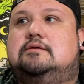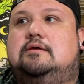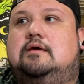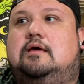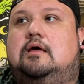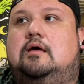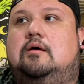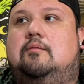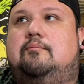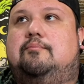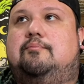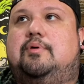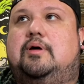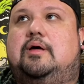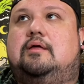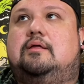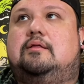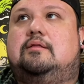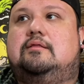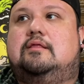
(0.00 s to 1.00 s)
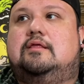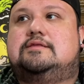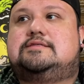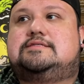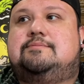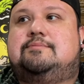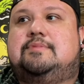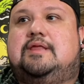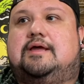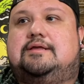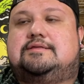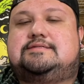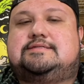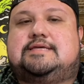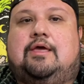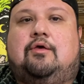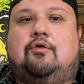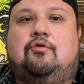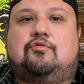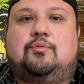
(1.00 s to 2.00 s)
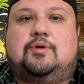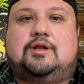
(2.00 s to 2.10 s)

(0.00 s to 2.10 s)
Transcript: yeah, it was nuts. But